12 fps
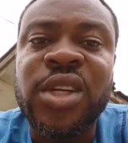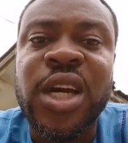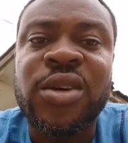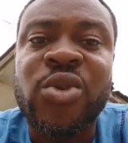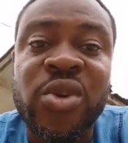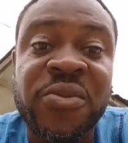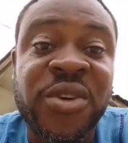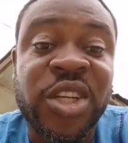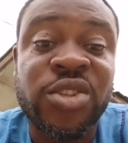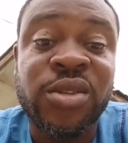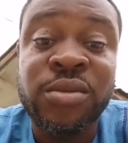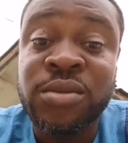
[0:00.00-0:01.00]
Yeah,
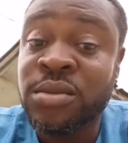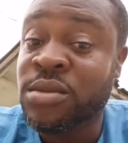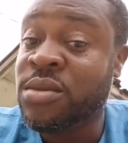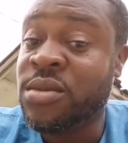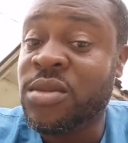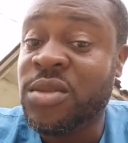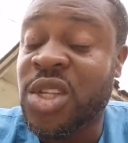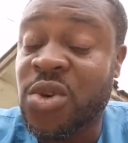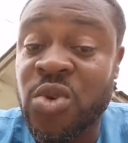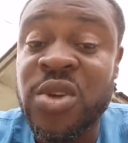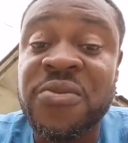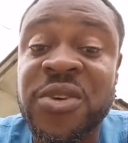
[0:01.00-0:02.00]
co-infection. The
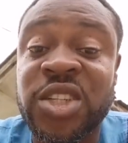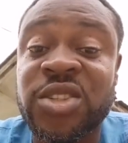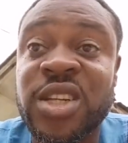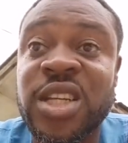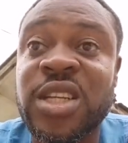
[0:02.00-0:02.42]
co-infection.